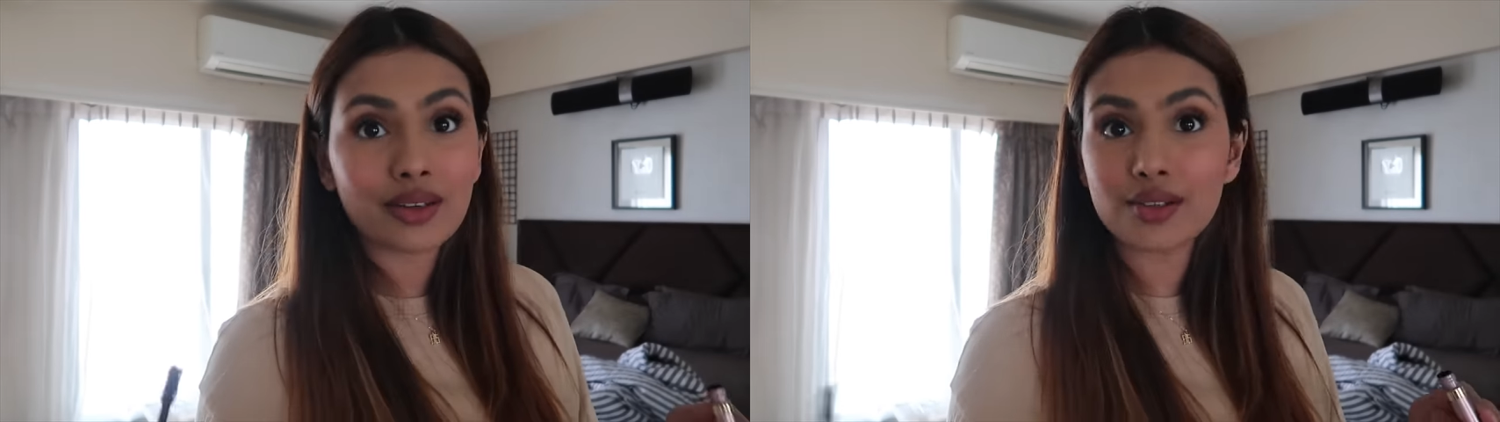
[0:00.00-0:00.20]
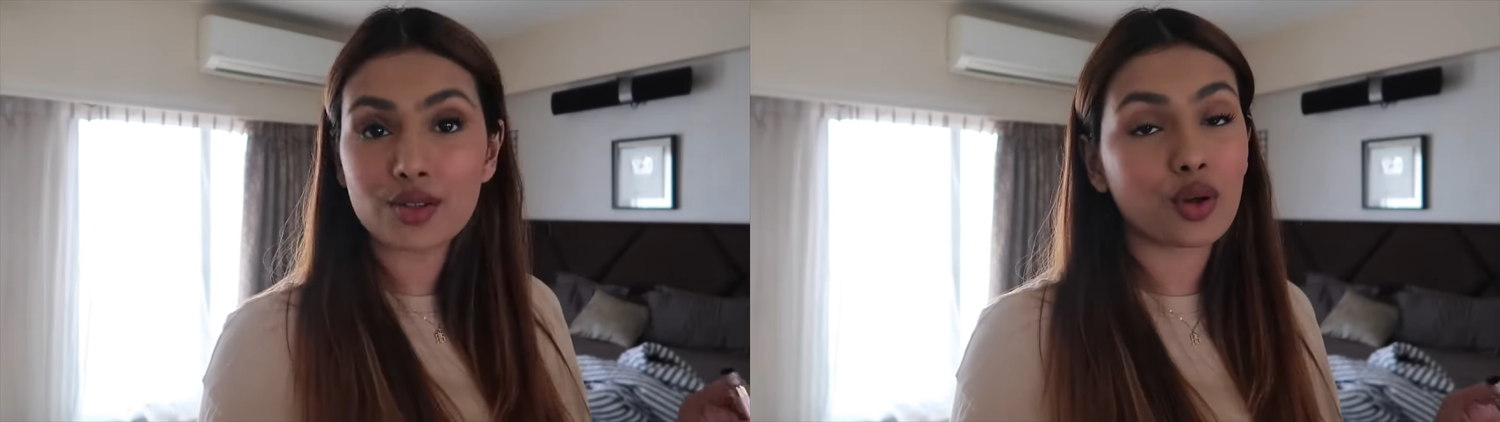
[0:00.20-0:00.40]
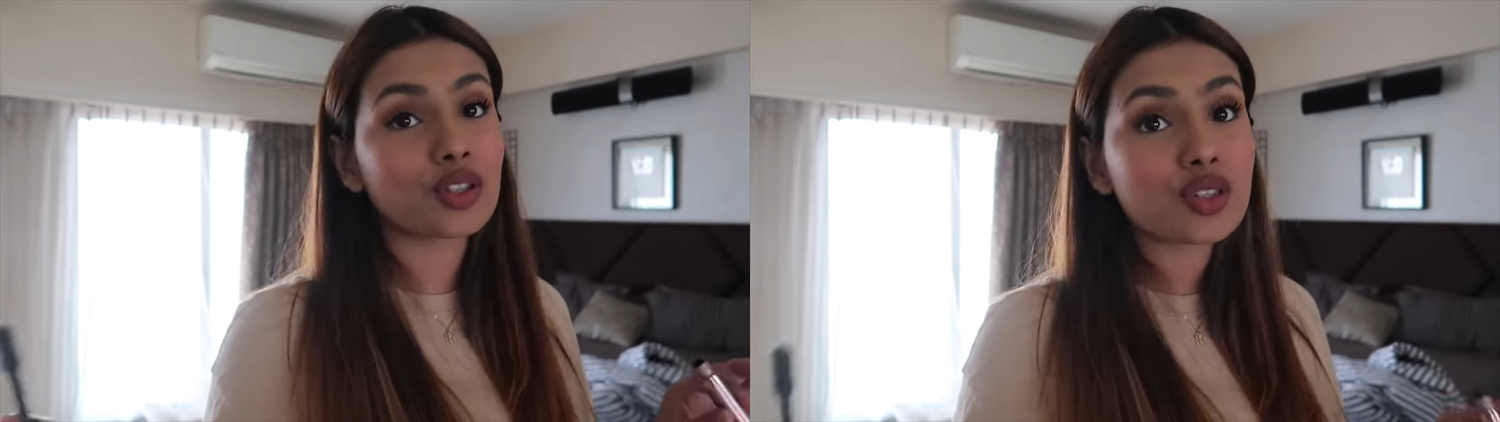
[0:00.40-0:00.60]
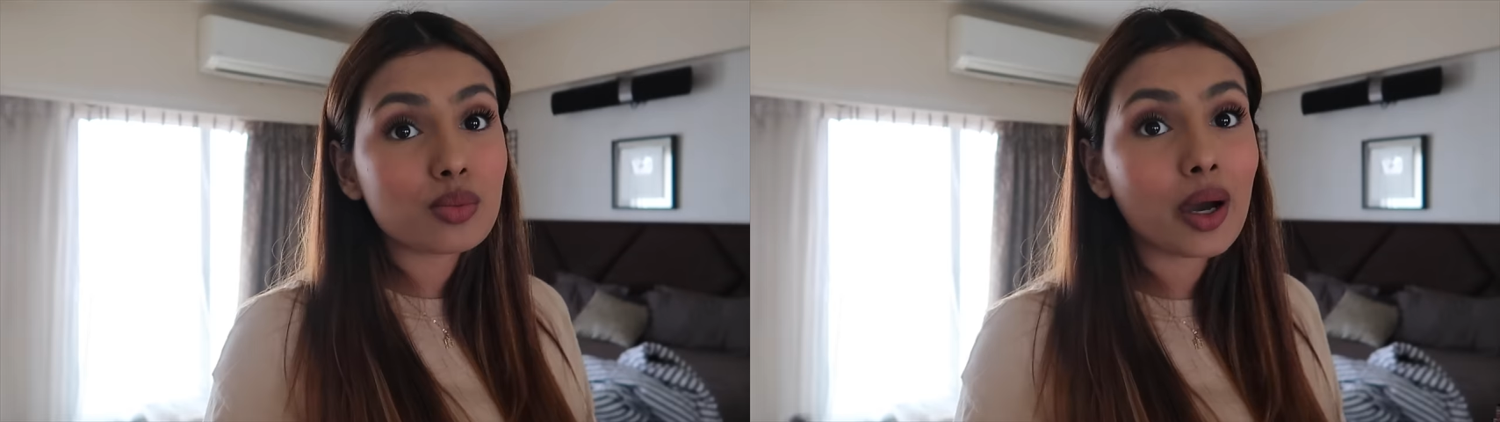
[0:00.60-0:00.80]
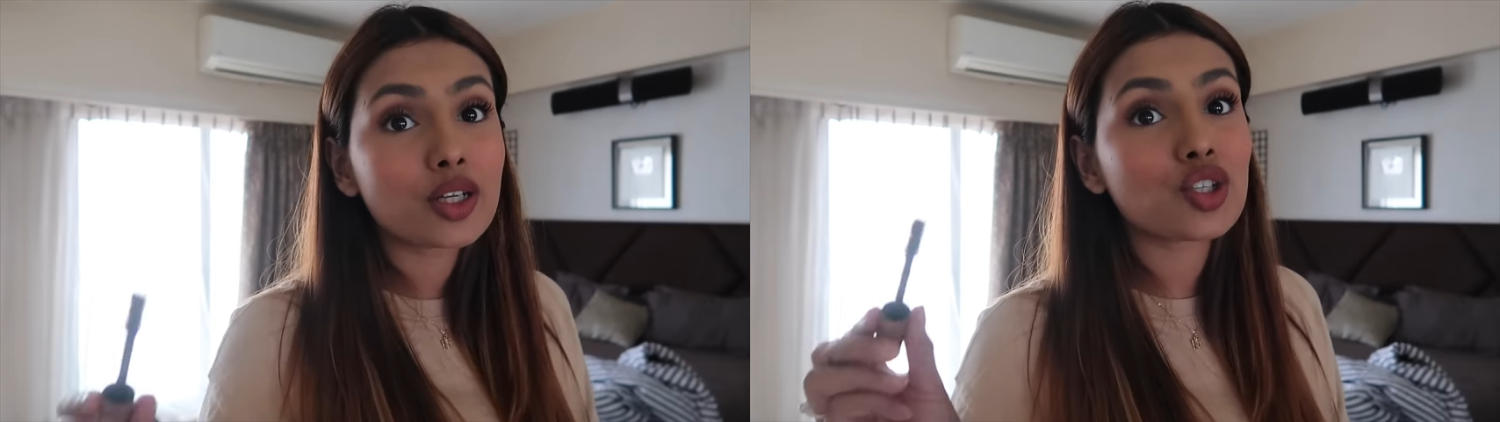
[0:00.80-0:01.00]
It does not
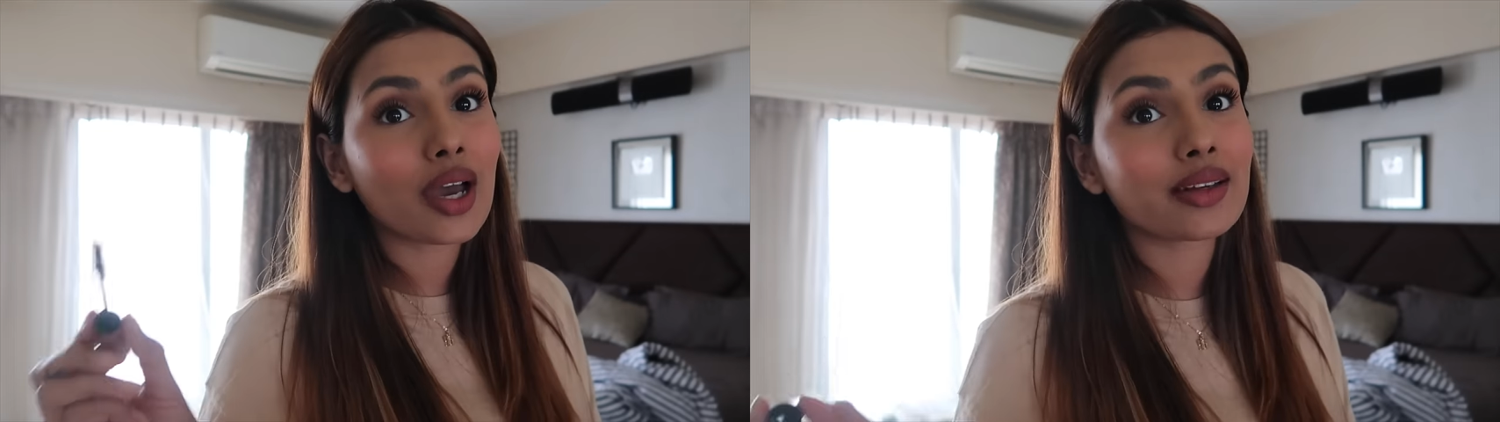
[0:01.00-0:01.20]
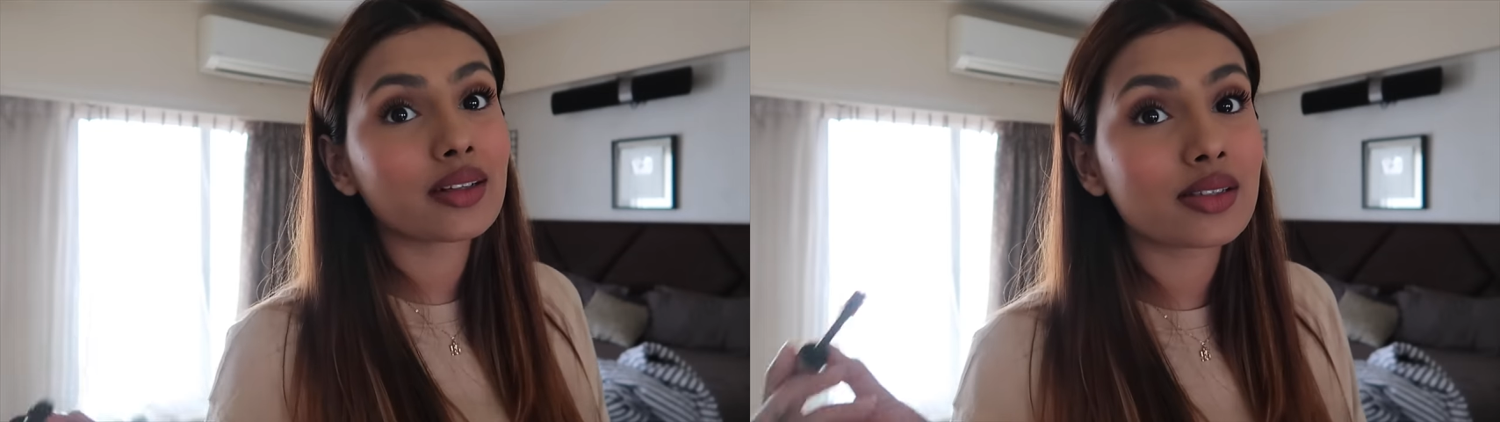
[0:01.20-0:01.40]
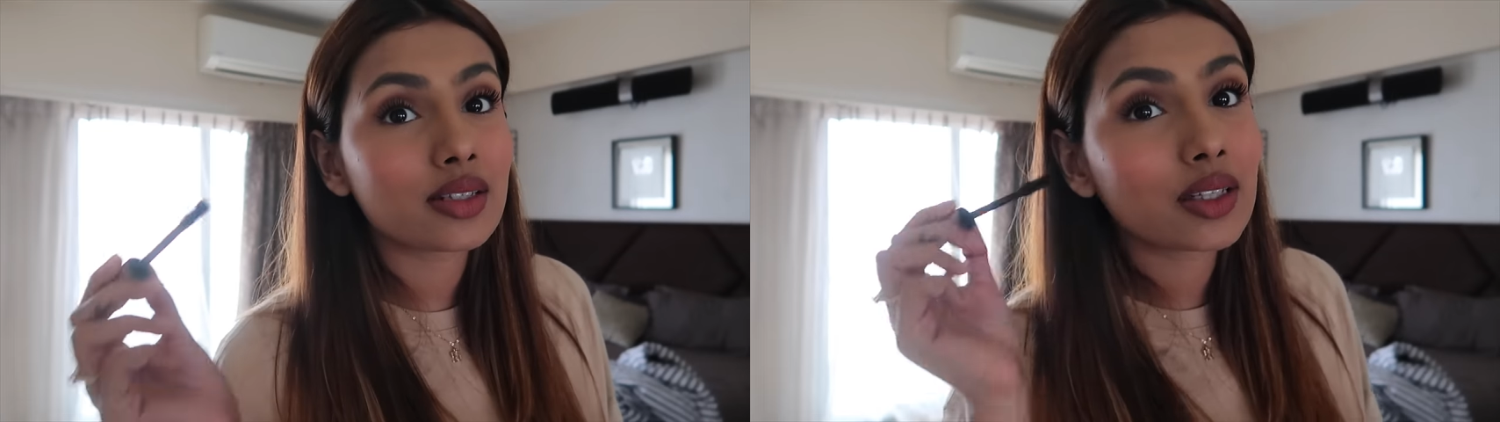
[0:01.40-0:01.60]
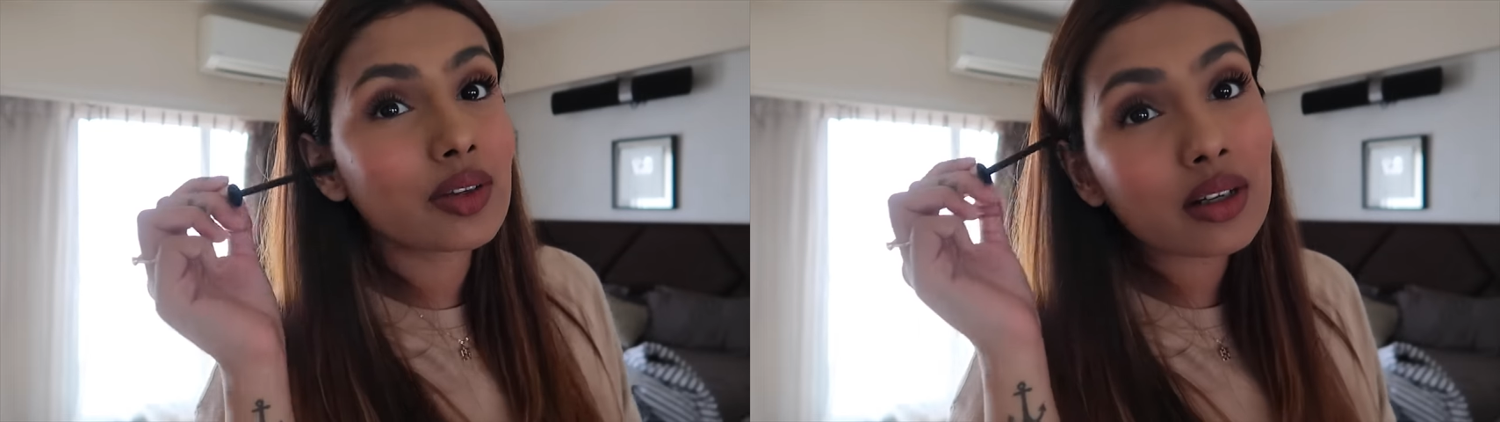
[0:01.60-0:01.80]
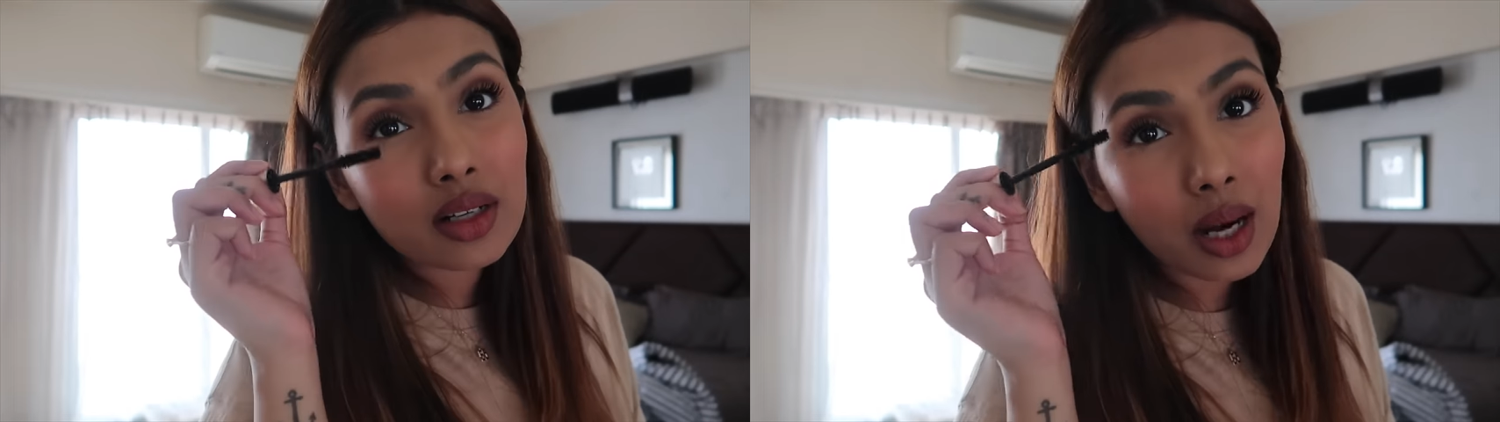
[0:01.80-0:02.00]
smudge and it doesn't
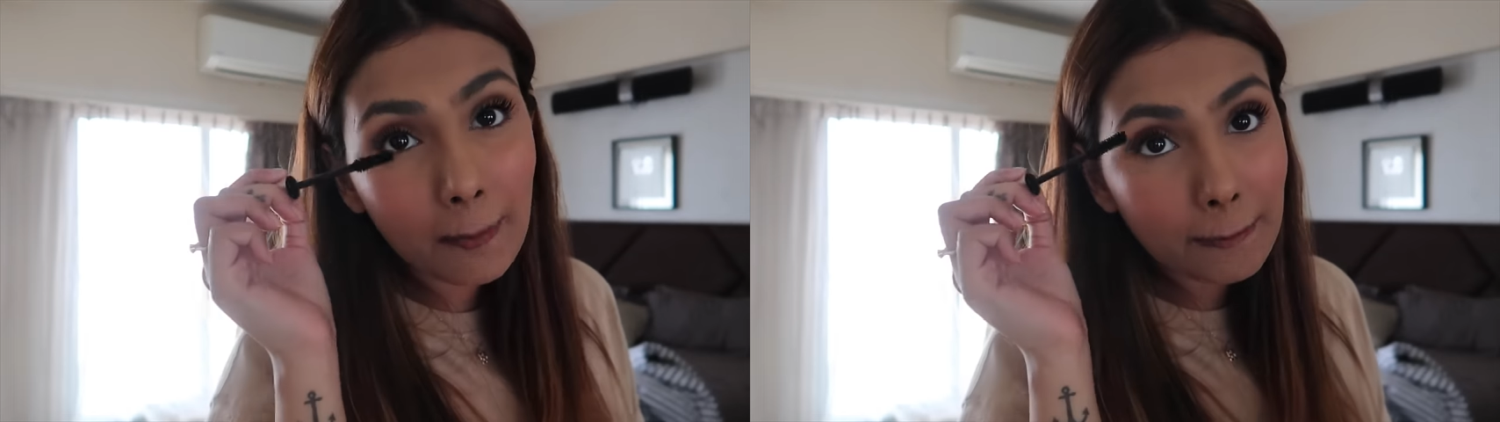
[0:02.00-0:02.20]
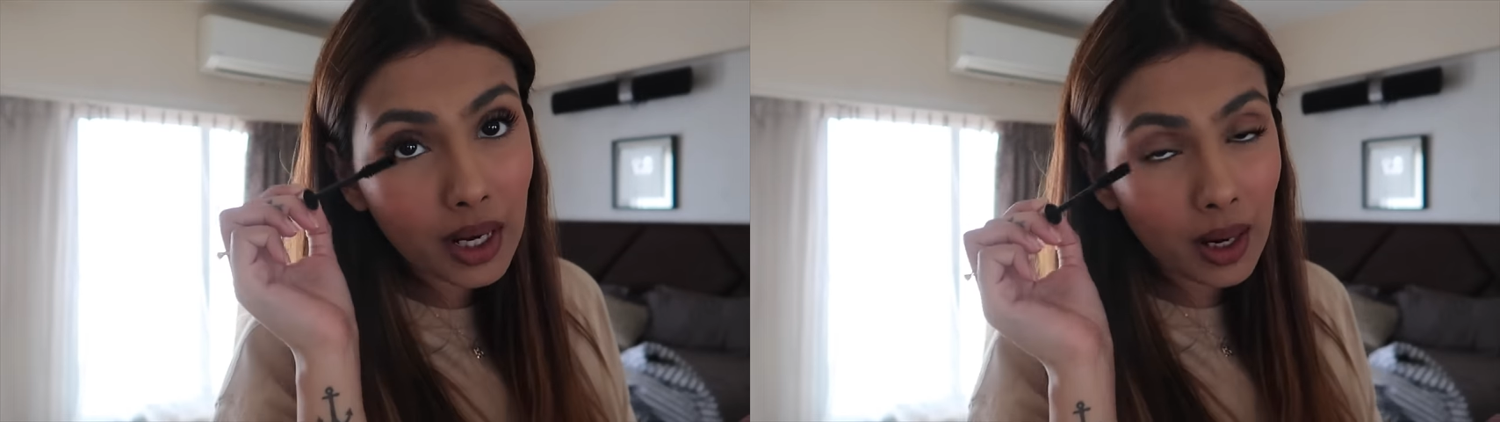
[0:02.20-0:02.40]
even clump